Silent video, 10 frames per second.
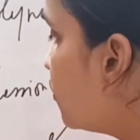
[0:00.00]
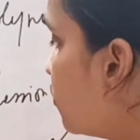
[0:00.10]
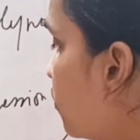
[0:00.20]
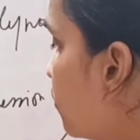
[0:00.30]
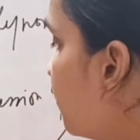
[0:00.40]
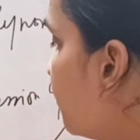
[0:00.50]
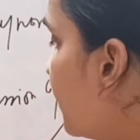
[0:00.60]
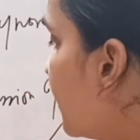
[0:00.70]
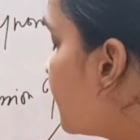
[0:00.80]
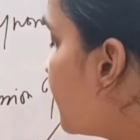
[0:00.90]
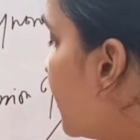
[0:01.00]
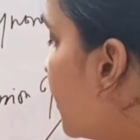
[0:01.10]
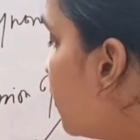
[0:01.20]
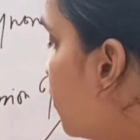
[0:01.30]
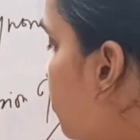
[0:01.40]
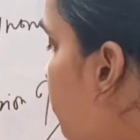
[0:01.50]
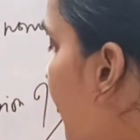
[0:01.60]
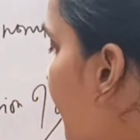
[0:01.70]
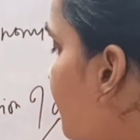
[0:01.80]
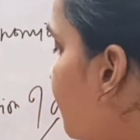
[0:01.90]
cube plus
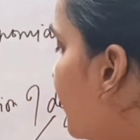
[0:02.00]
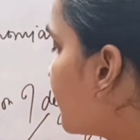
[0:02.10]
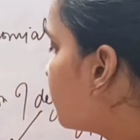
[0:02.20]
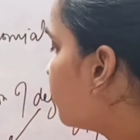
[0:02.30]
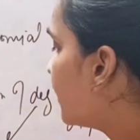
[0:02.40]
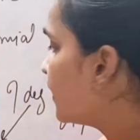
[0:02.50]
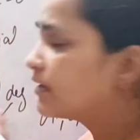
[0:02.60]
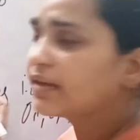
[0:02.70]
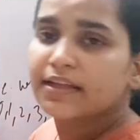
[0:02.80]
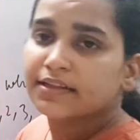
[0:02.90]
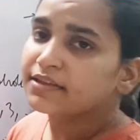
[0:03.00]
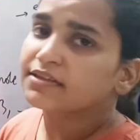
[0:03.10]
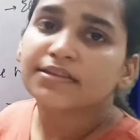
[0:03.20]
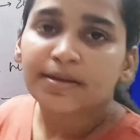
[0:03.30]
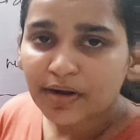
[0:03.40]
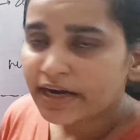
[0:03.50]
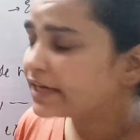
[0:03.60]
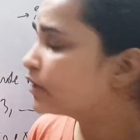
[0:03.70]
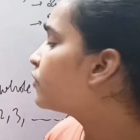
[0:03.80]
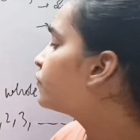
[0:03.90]
2x plus 1. This is some
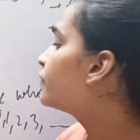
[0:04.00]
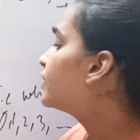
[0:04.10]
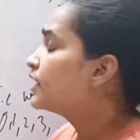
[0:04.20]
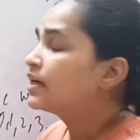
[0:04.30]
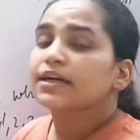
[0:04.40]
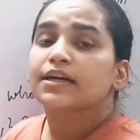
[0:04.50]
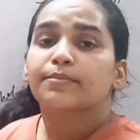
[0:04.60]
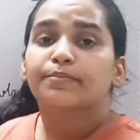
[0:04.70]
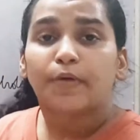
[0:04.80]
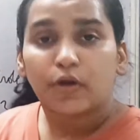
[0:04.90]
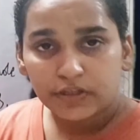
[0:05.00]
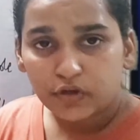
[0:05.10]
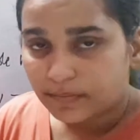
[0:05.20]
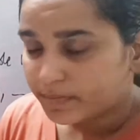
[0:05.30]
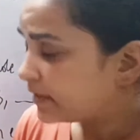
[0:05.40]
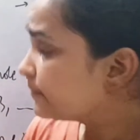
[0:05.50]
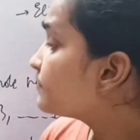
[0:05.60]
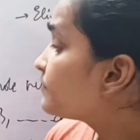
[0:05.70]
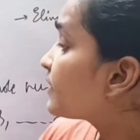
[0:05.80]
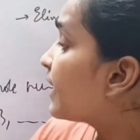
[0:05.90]
kind of polynomial
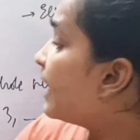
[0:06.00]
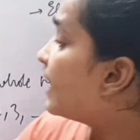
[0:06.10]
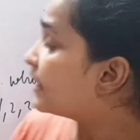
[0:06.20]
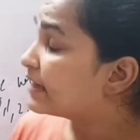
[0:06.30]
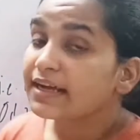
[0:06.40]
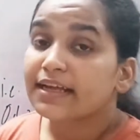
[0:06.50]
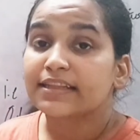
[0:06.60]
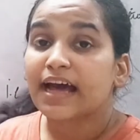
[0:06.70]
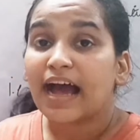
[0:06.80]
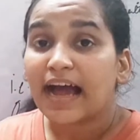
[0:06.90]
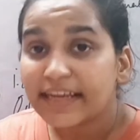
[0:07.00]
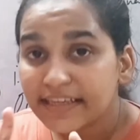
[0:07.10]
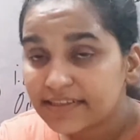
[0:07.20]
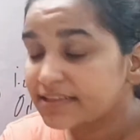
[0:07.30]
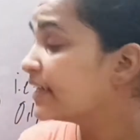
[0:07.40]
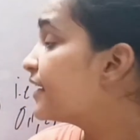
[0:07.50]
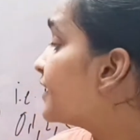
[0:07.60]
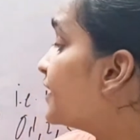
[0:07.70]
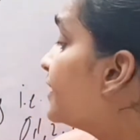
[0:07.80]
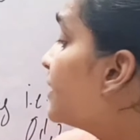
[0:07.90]
and the highest
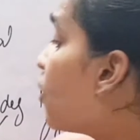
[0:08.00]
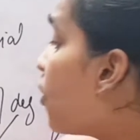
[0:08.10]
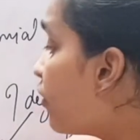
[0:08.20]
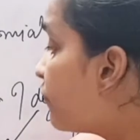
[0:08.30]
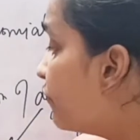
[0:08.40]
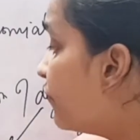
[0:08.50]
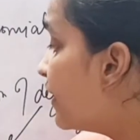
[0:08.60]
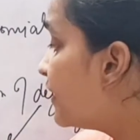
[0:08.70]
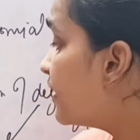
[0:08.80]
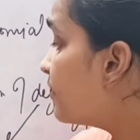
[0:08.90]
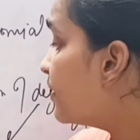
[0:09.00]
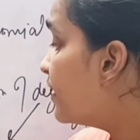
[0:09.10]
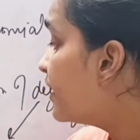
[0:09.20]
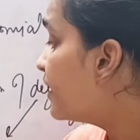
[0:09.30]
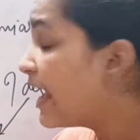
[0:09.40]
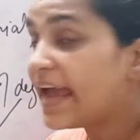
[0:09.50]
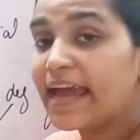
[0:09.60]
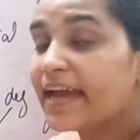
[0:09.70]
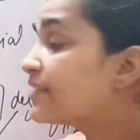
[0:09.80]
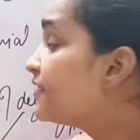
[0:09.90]
degree of variable
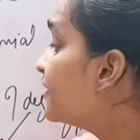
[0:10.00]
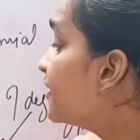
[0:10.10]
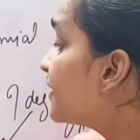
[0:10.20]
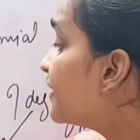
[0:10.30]
x here